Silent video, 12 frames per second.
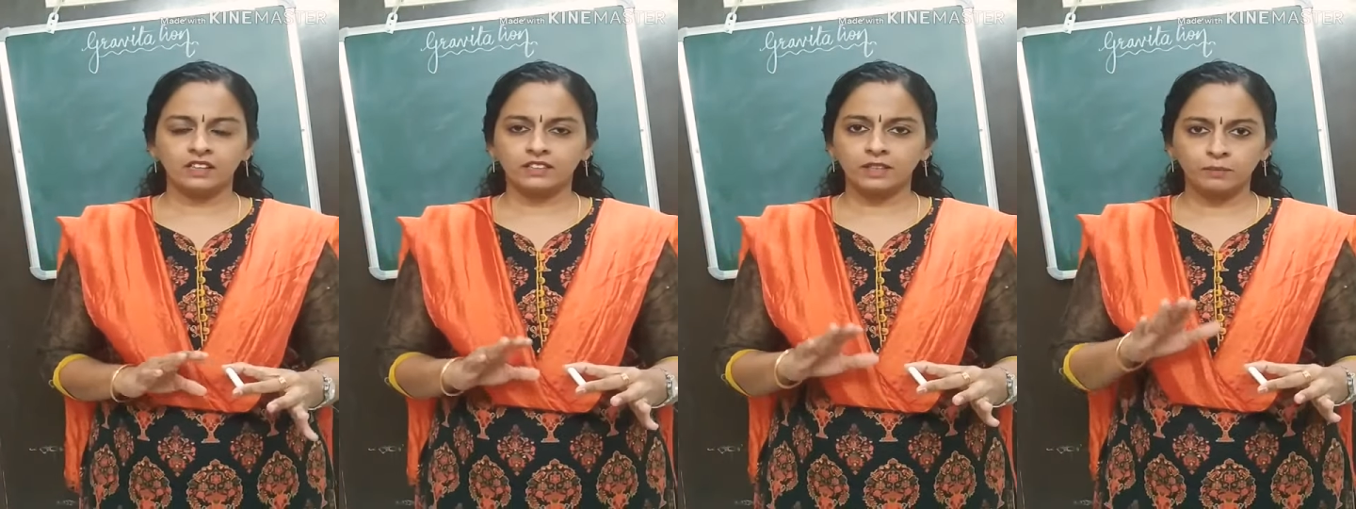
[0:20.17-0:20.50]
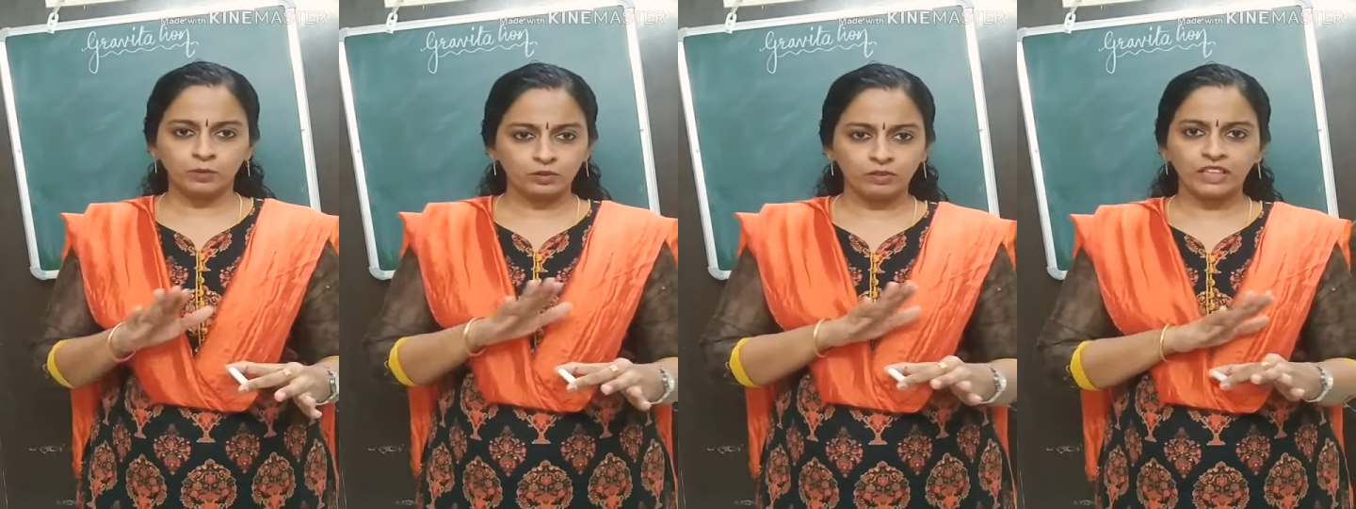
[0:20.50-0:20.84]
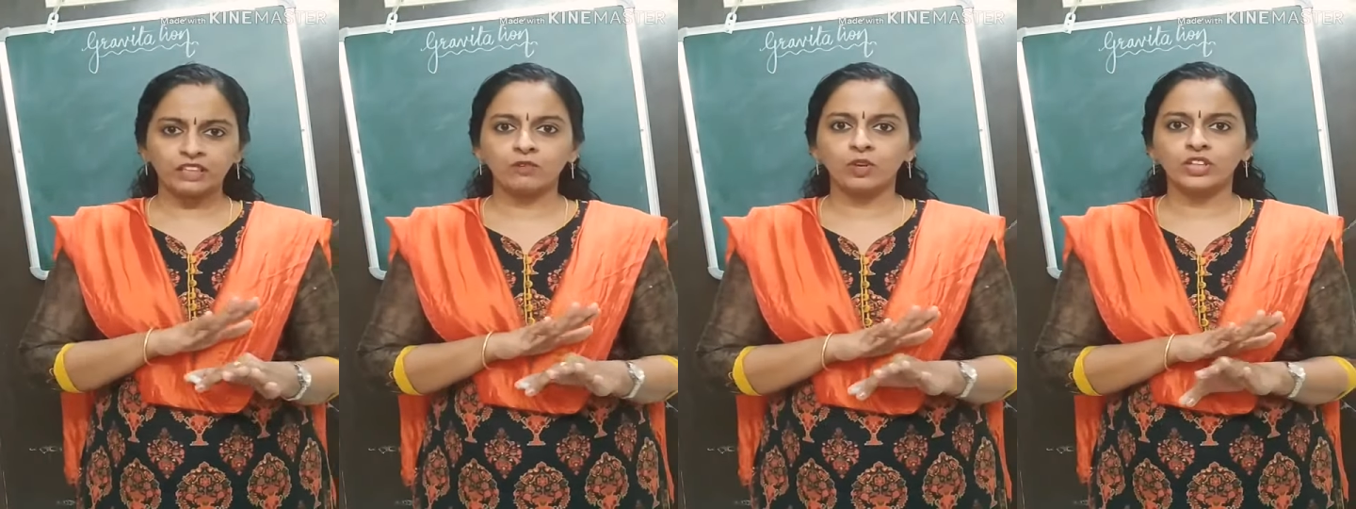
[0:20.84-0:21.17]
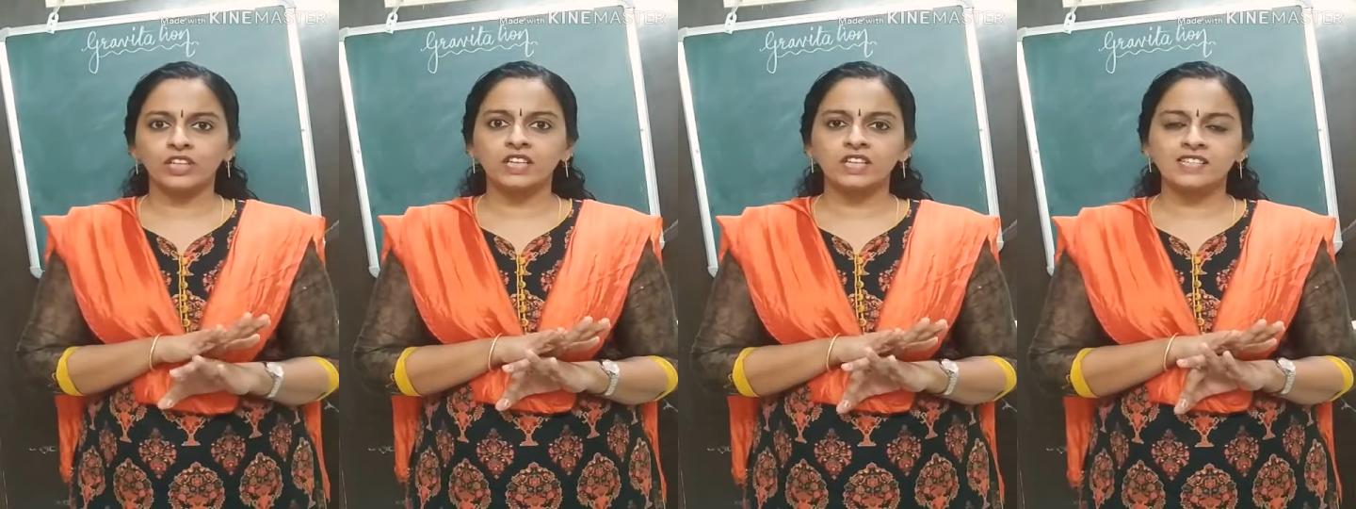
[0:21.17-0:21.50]
now suppose when the
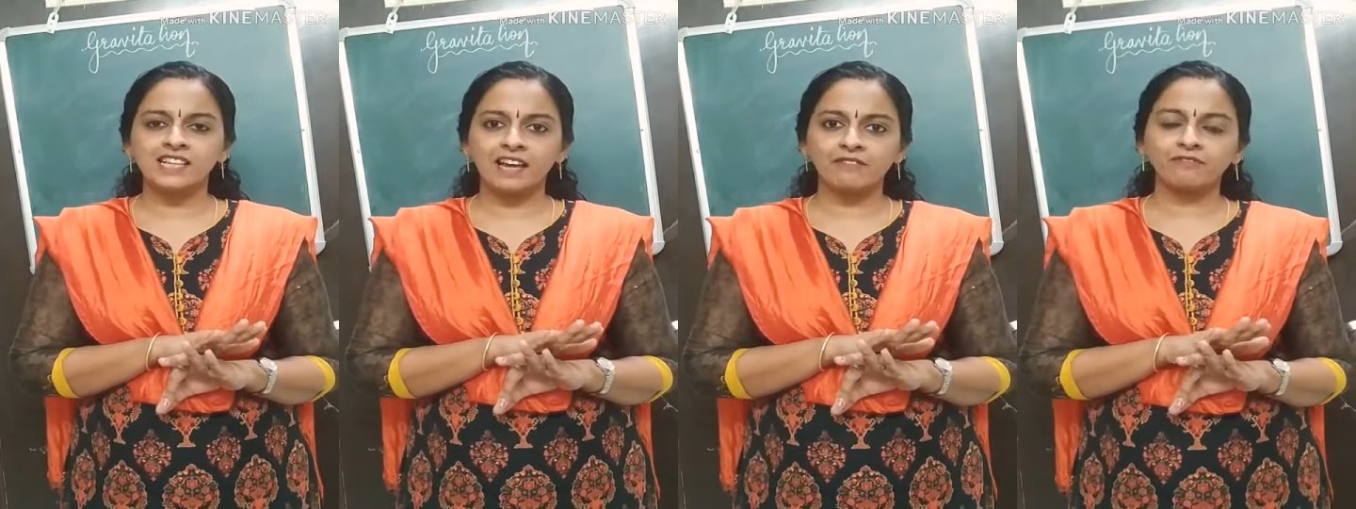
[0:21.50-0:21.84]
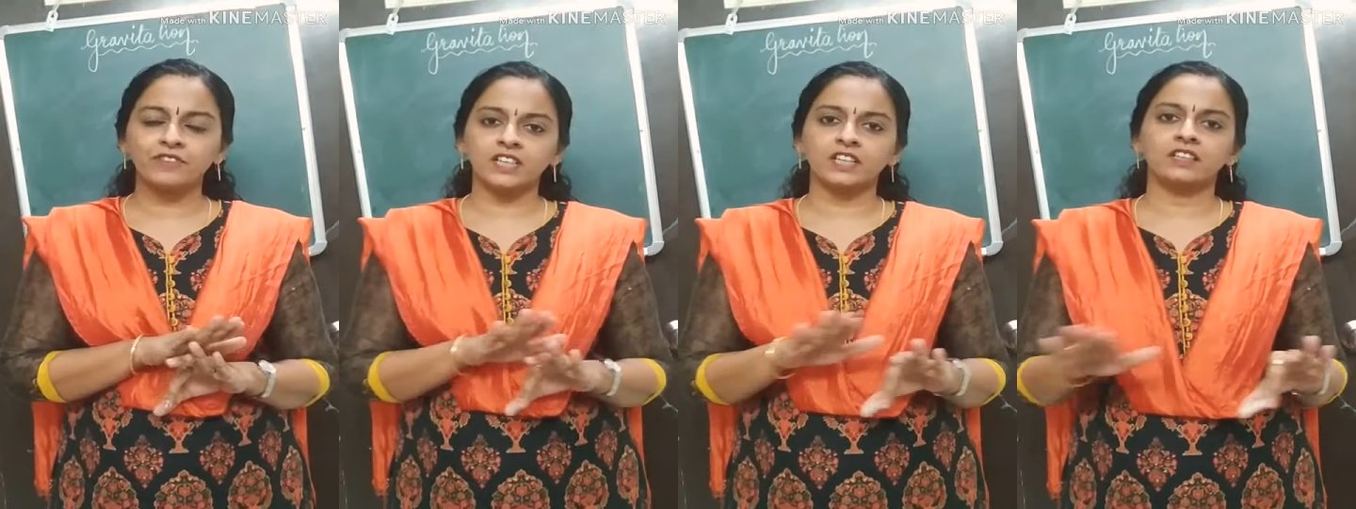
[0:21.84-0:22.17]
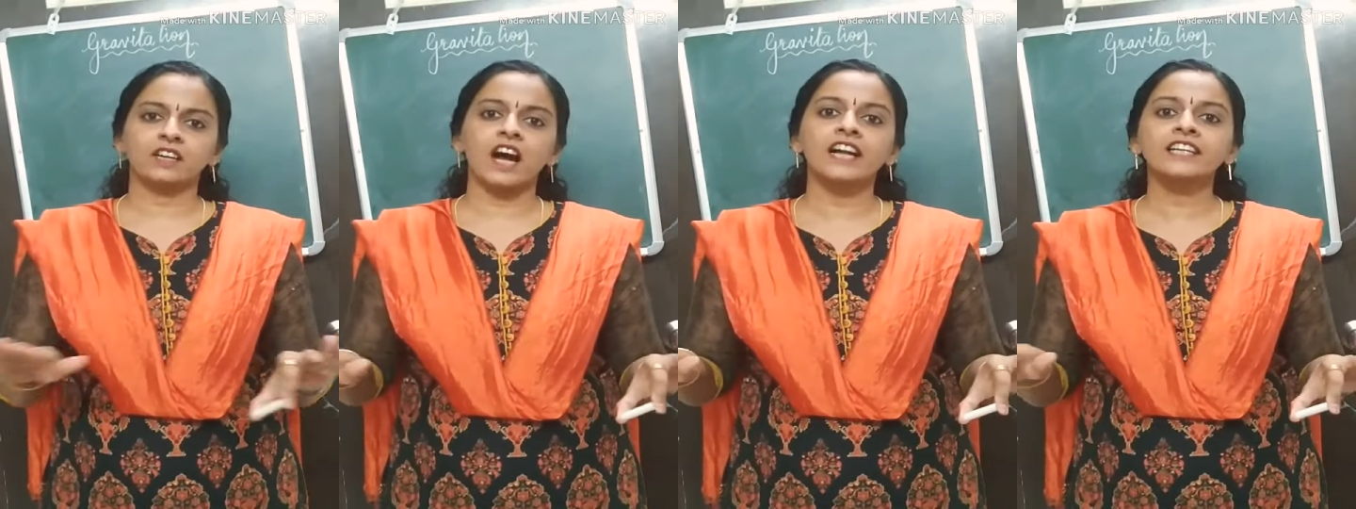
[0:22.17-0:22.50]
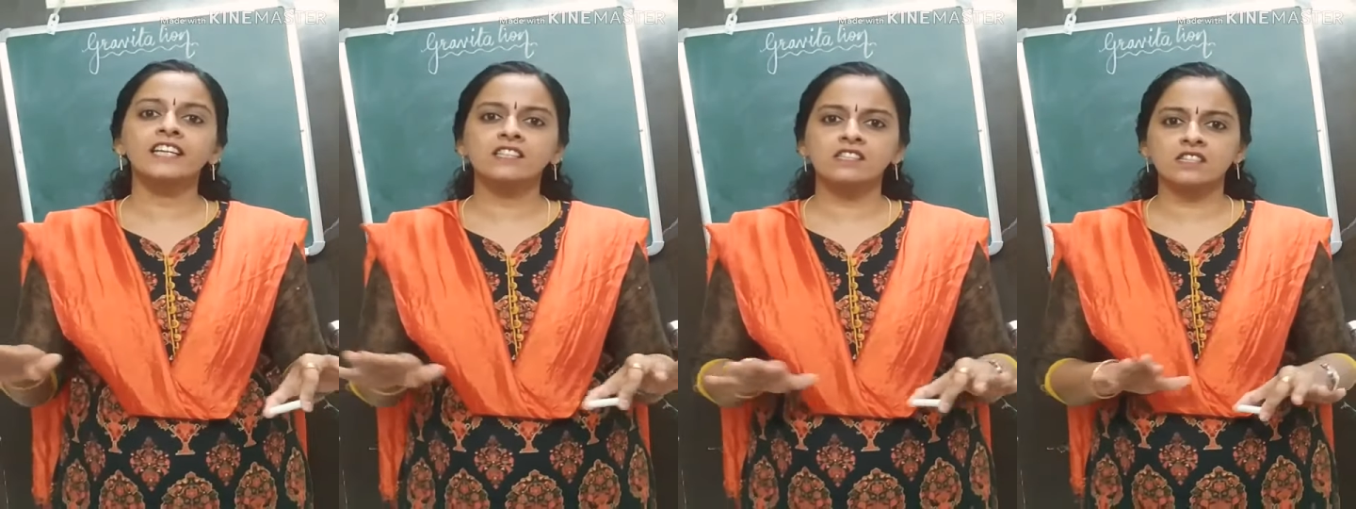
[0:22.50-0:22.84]
water is left
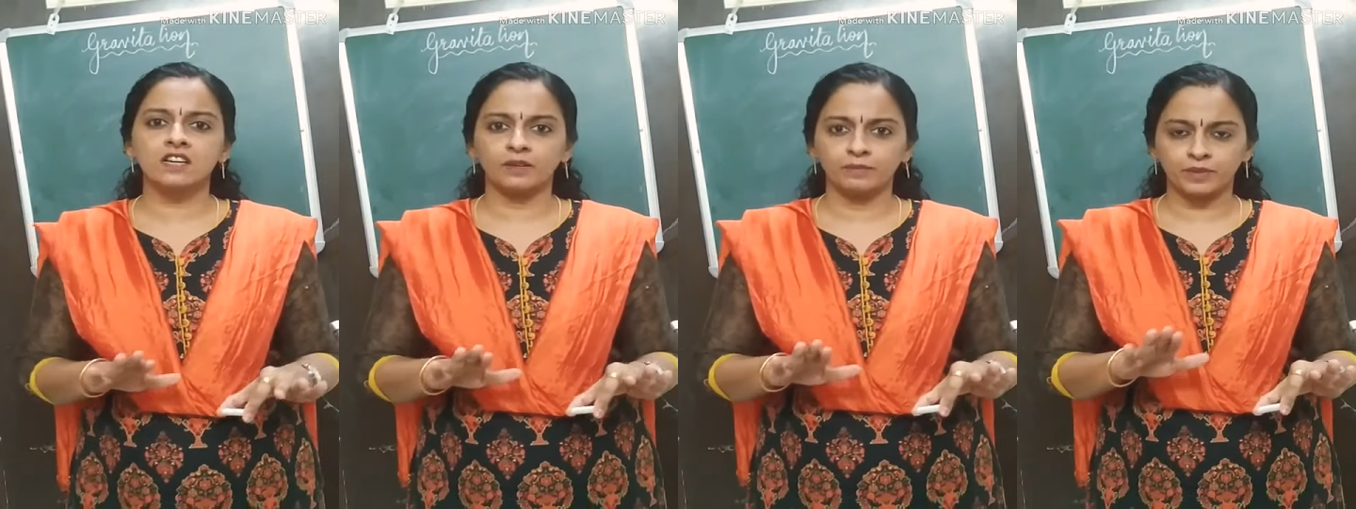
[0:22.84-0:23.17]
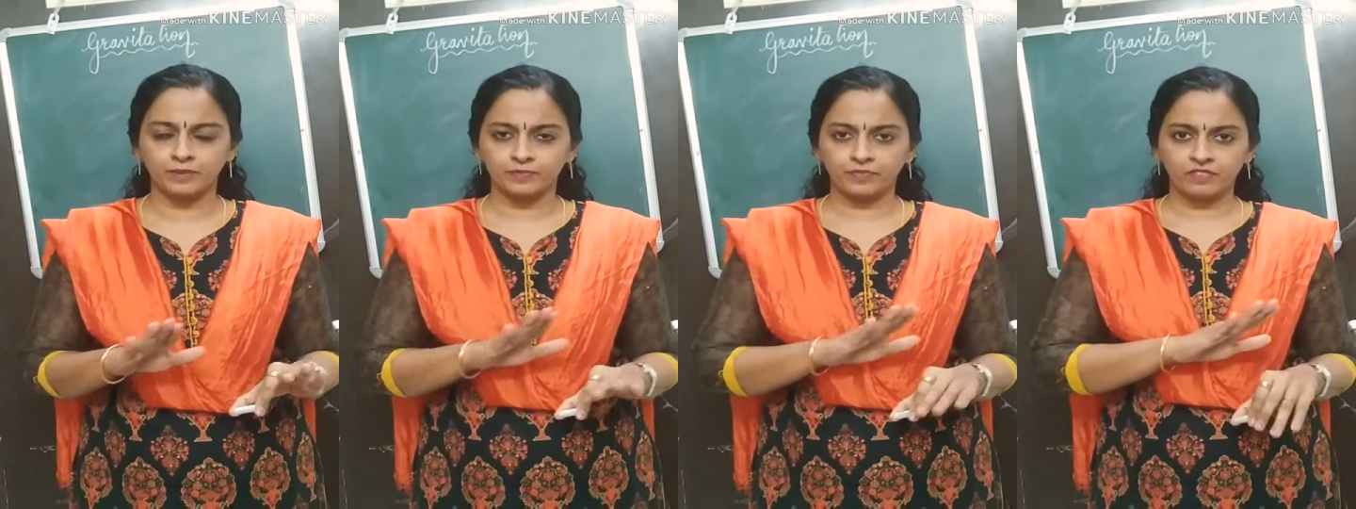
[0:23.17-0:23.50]
undisturbed,